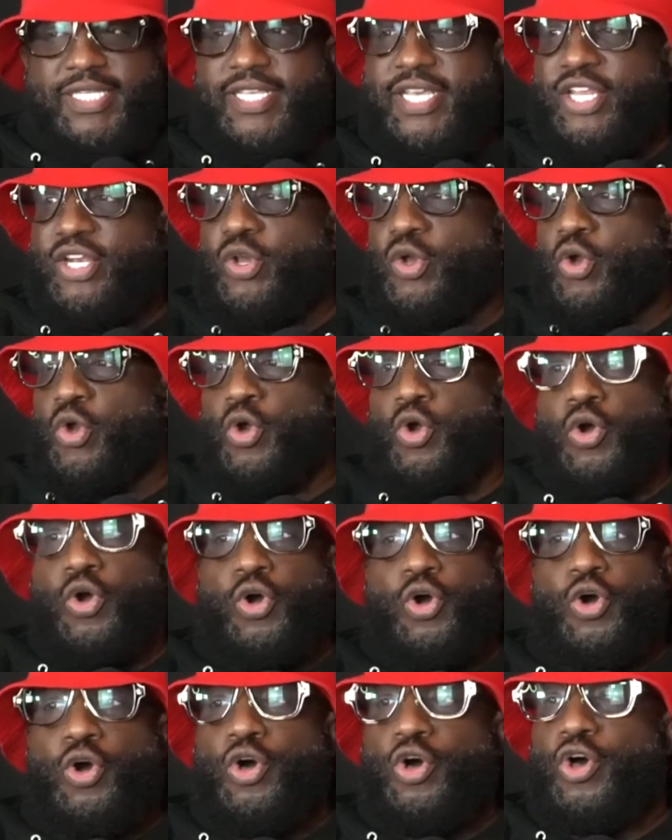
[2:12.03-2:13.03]
that that can come
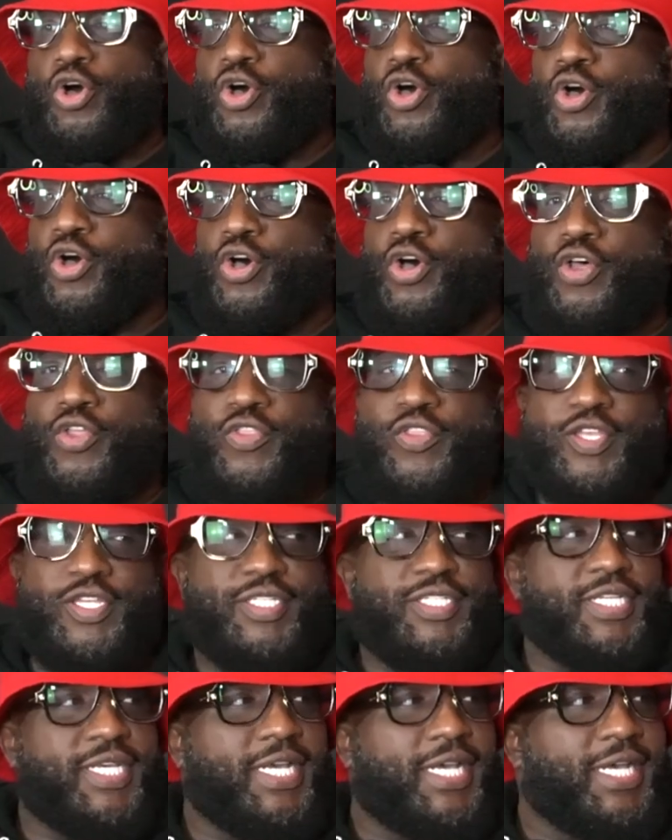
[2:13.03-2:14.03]
together all the
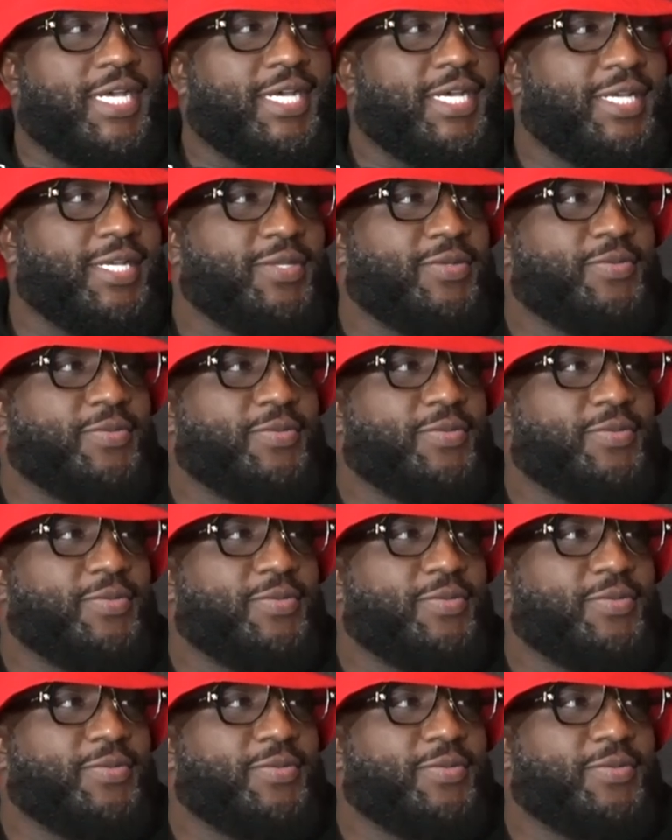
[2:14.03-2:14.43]
time